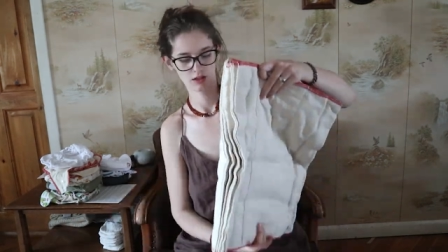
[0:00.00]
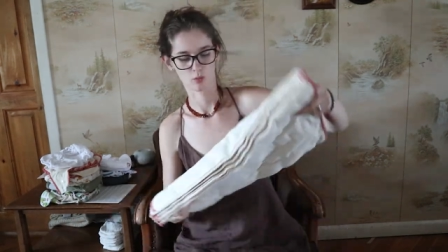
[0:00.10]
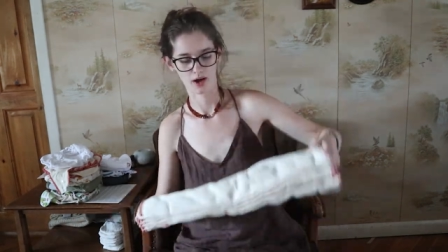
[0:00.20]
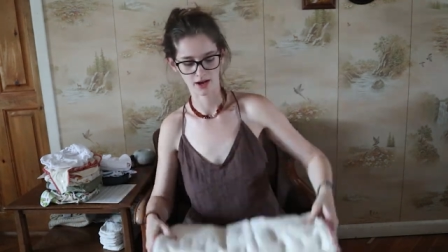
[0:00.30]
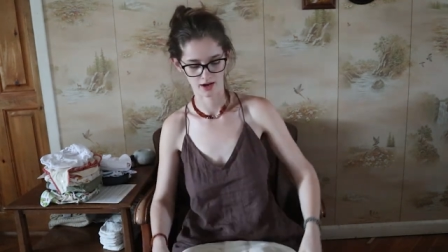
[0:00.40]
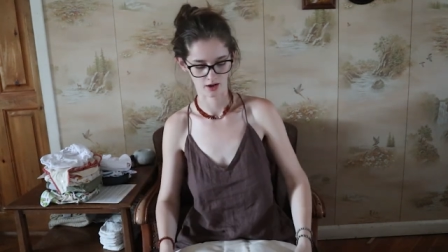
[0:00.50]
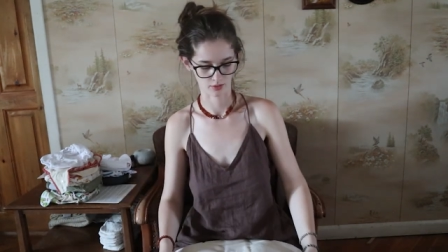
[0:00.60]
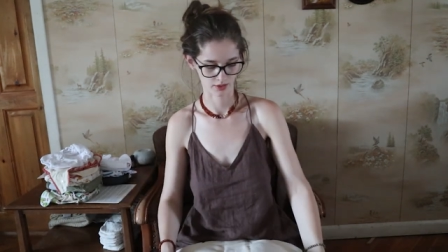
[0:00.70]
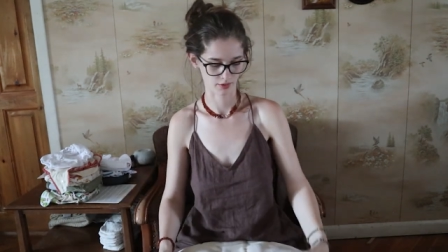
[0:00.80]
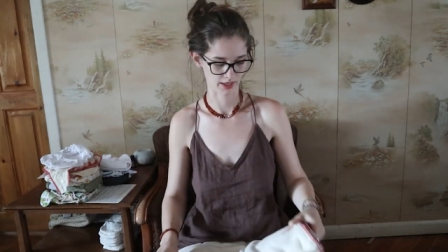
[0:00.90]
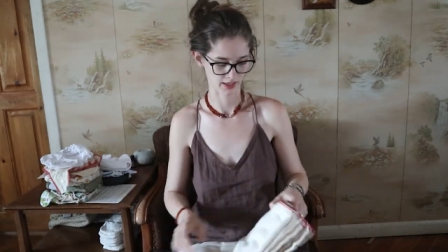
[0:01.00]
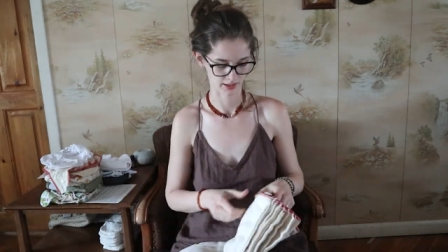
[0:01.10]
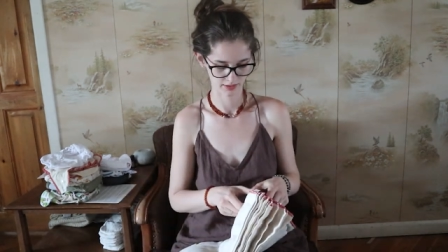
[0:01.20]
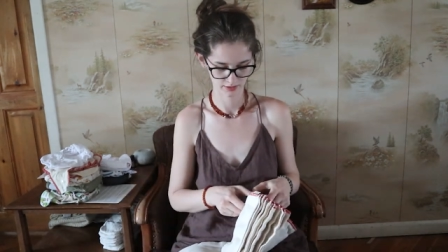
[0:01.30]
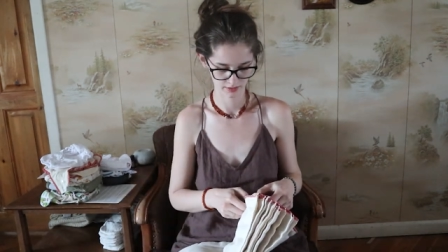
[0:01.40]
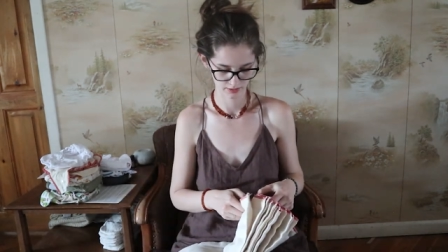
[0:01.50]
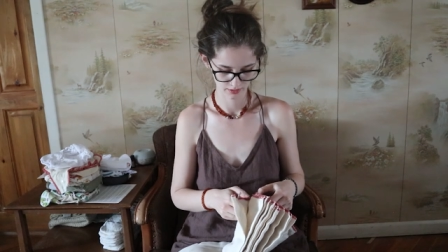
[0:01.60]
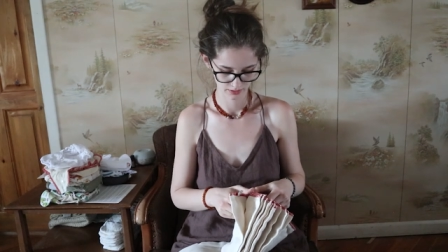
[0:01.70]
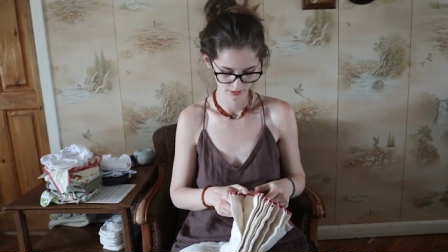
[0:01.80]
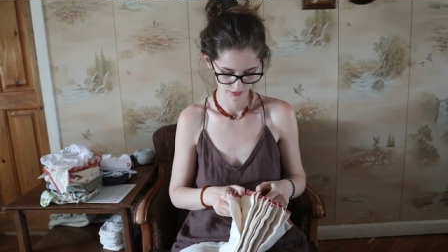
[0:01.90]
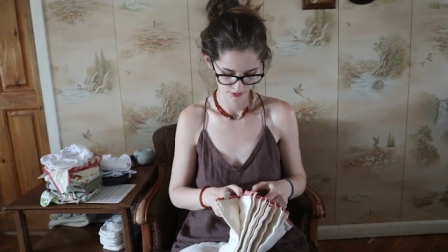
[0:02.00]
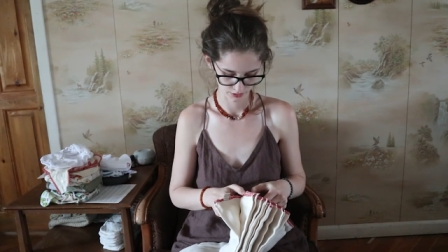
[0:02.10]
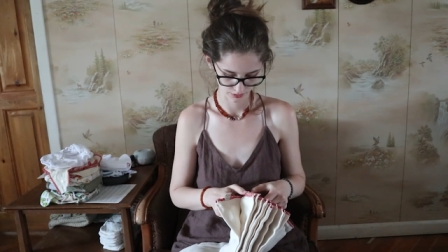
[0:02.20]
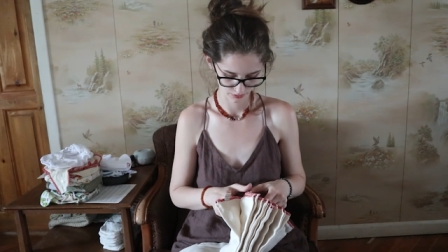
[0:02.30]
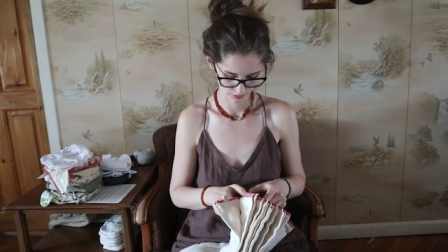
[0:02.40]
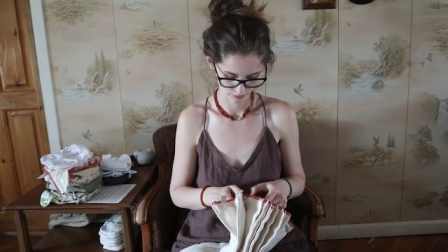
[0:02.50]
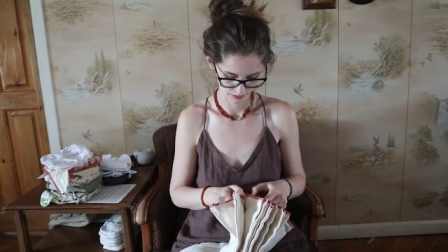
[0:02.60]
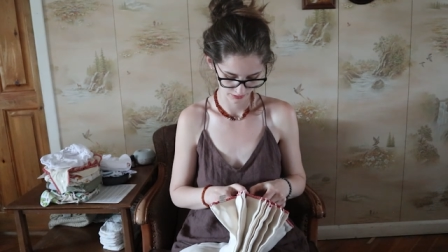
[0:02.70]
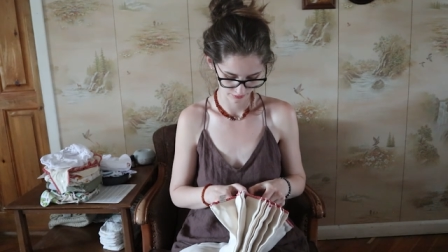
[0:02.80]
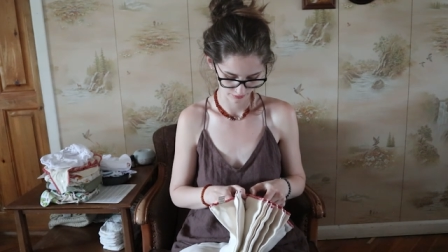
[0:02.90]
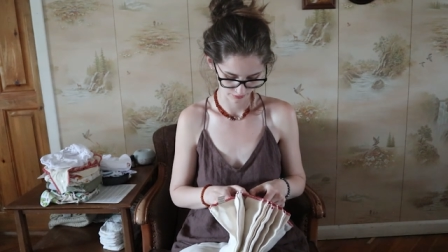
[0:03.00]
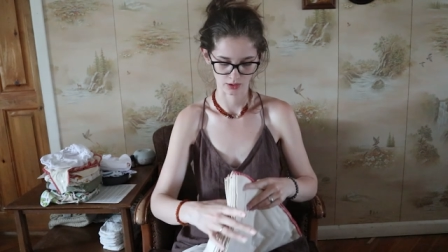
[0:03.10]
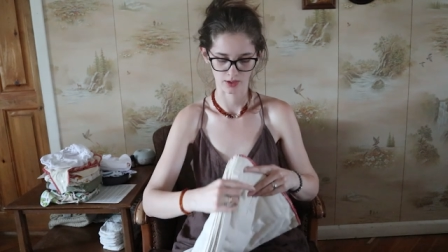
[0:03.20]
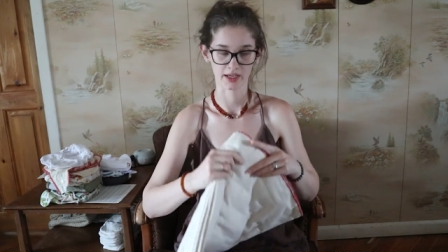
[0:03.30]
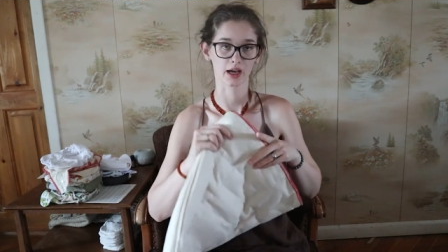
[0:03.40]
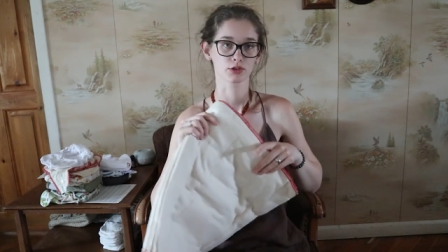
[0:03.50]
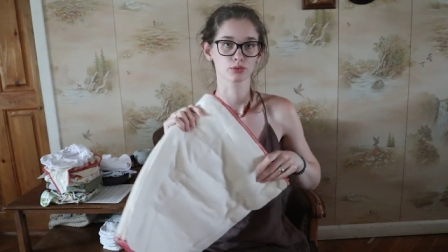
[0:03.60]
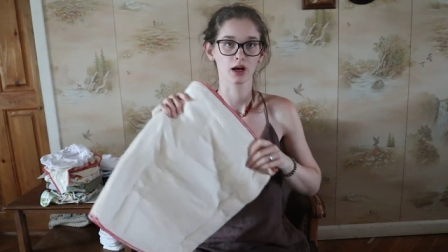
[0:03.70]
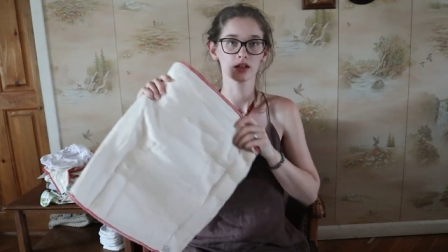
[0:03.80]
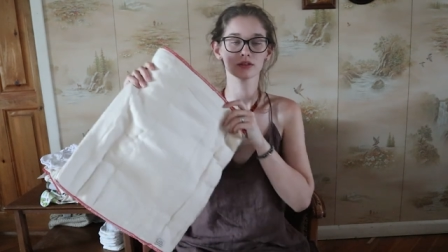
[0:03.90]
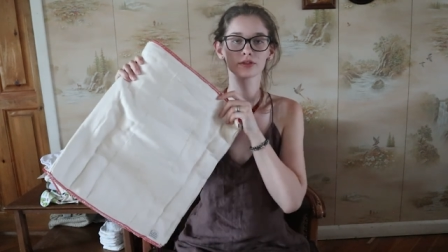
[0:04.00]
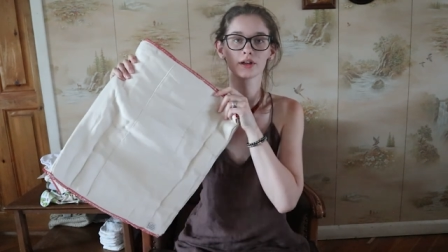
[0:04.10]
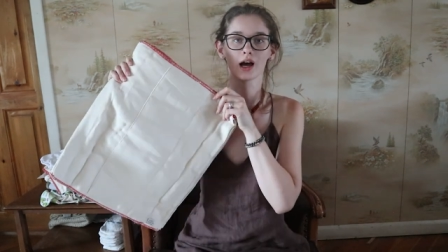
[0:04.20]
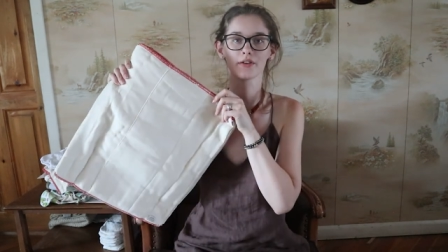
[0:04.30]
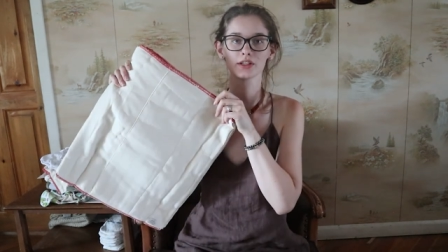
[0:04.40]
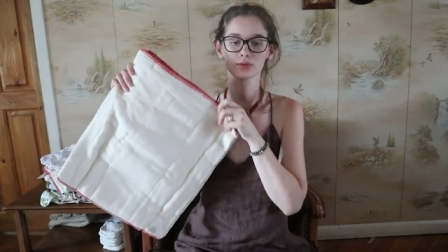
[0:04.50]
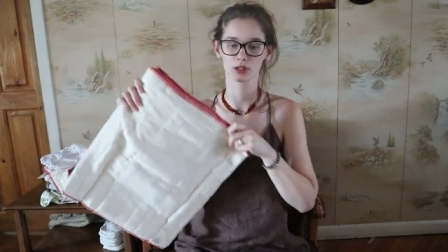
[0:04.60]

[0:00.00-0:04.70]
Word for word: Wow, okay. Two, three. So I count 12 of these